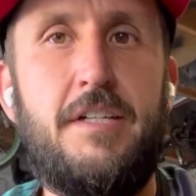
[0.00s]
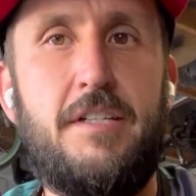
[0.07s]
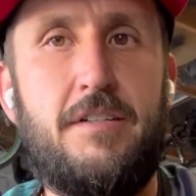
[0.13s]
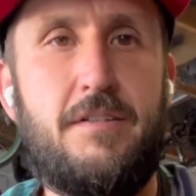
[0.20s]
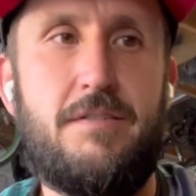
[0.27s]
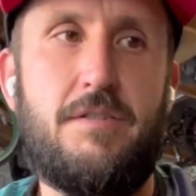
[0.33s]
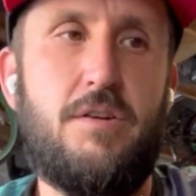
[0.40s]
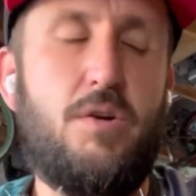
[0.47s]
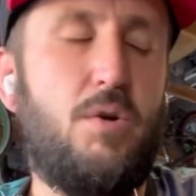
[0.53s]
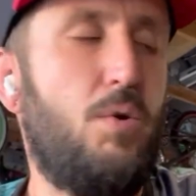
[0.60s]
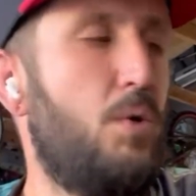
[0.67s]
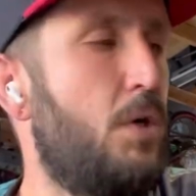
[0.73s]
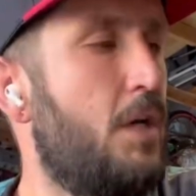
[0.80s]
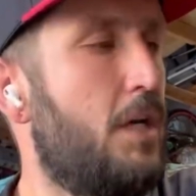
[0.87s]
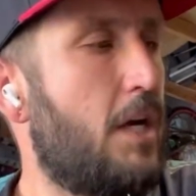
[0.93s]
So
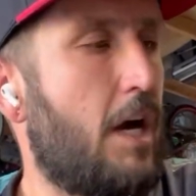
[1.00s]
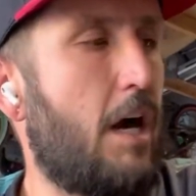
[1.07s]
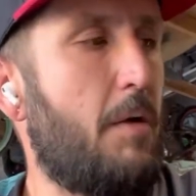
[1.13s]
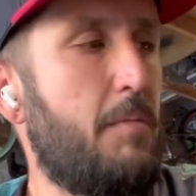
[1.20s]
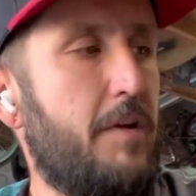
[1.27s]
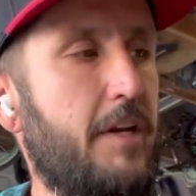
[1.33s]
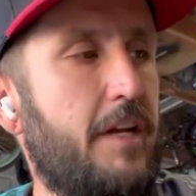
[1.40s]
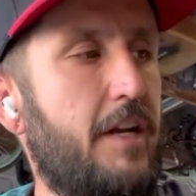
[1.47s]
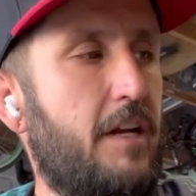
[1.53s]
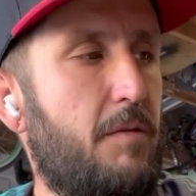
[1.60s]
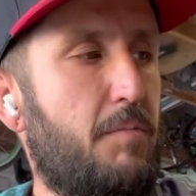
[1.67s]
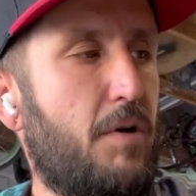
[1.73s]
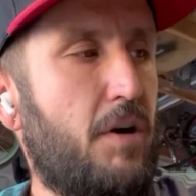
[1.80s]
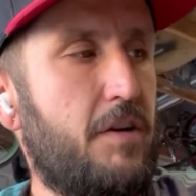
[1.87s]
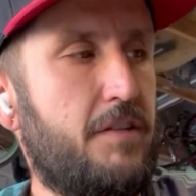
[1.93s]
I'm gonna get a
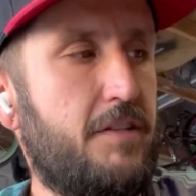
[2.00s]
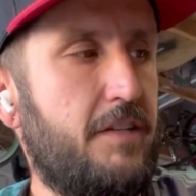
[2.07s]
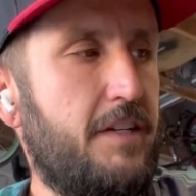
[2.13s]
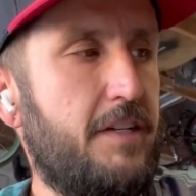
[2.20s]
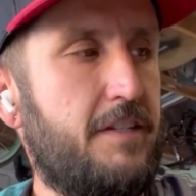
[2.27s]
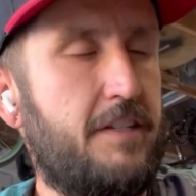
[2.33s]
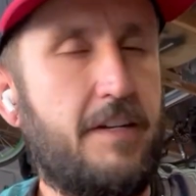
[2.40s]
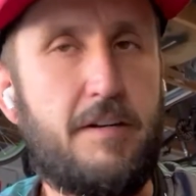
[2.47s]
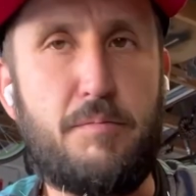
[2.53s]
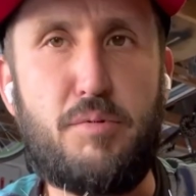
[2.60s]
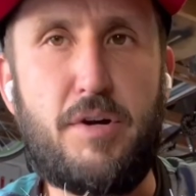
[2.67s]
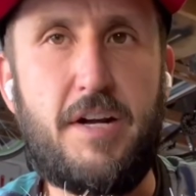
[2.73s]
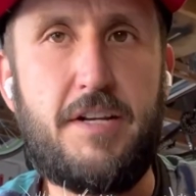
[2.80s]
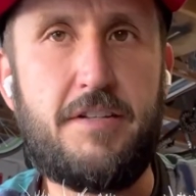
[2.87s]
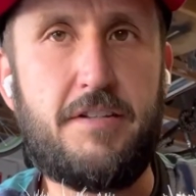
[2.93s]
parts list and a
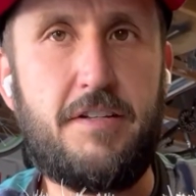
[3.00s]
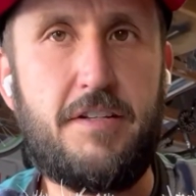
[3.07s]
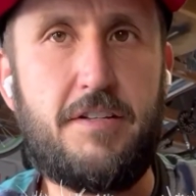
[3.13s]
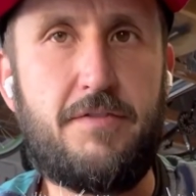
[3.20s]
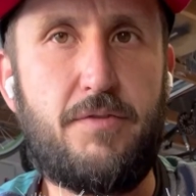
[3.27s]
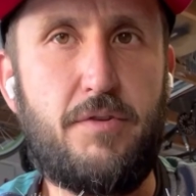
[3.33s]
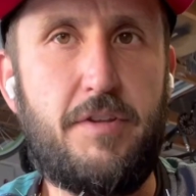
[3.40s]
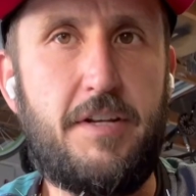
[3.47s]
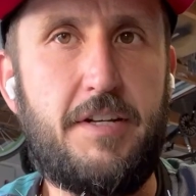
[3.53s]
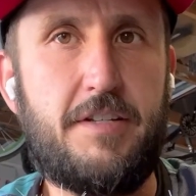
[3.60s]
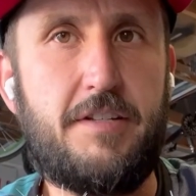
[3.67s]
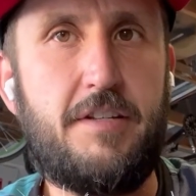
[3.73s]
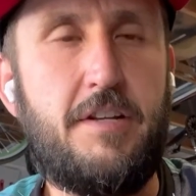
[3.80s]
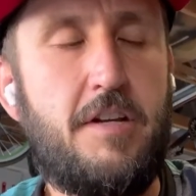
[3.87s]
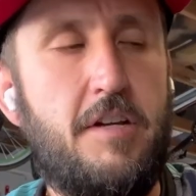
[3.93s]
price list for
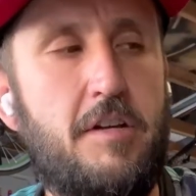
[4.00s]
this.